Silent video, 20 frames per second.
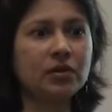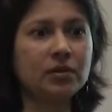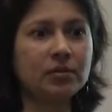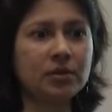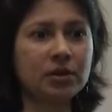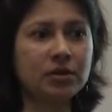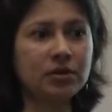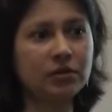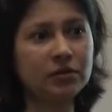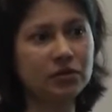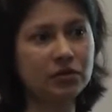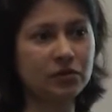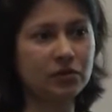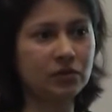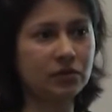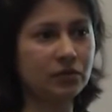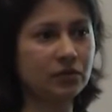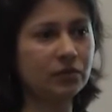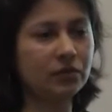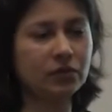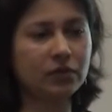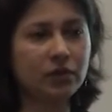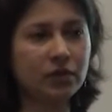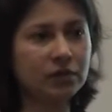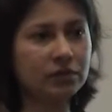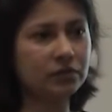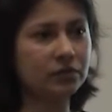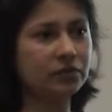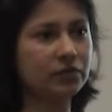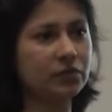coming. So for
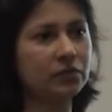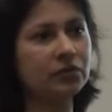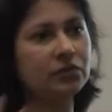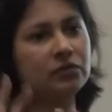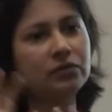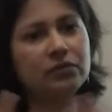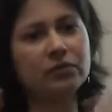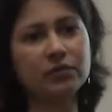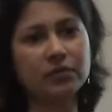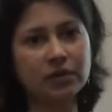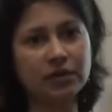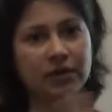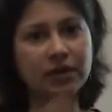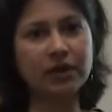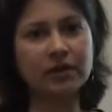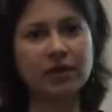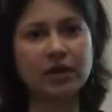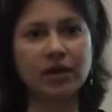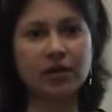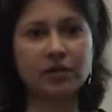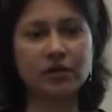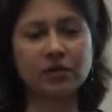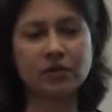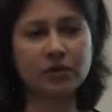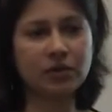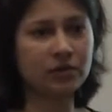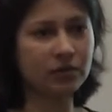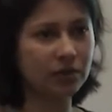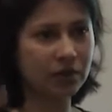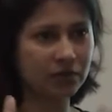all of those who are in that
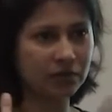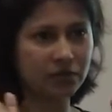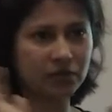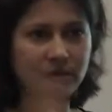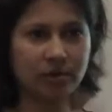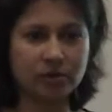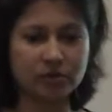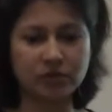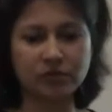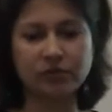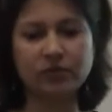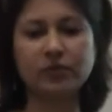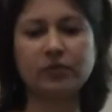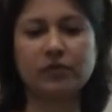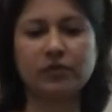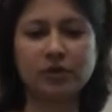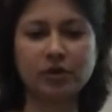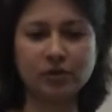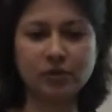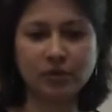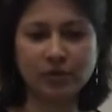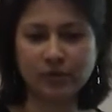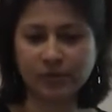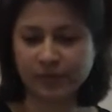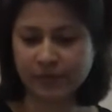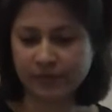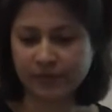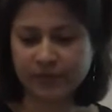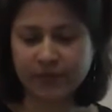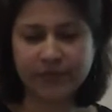category, we have special food for you.
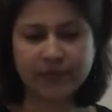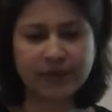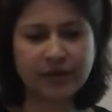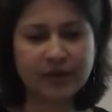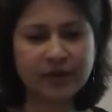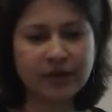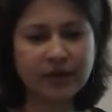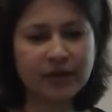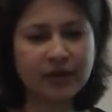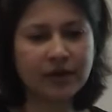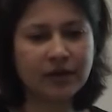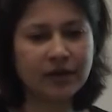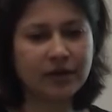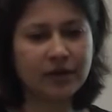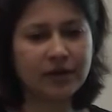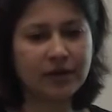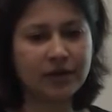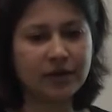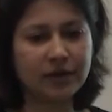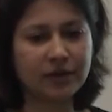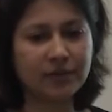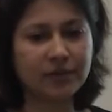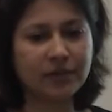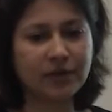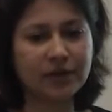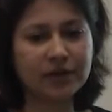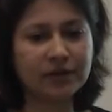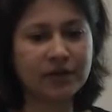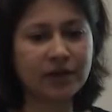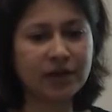
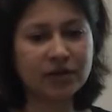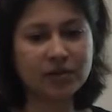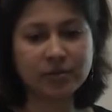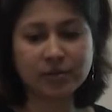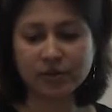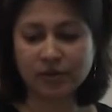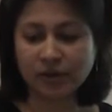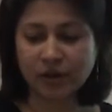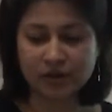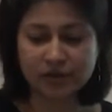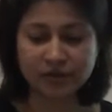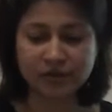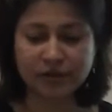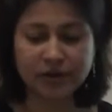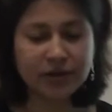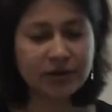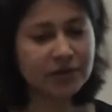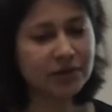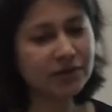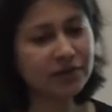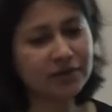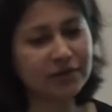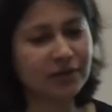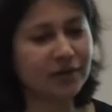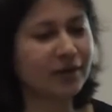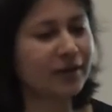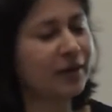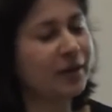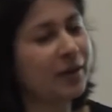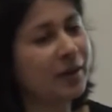And last but not the least,
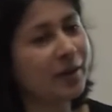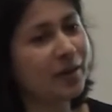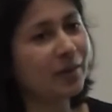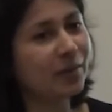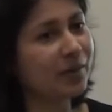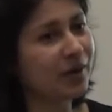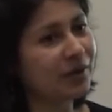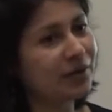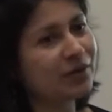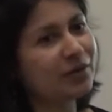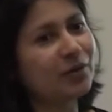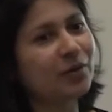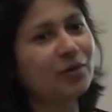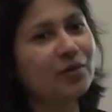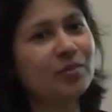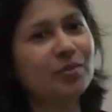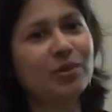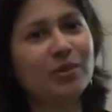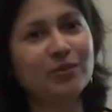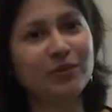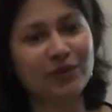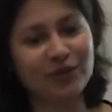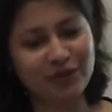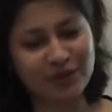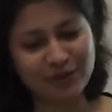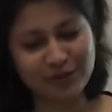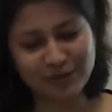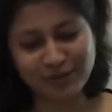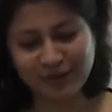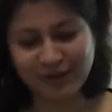may the code be with
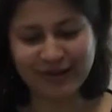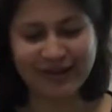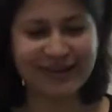you.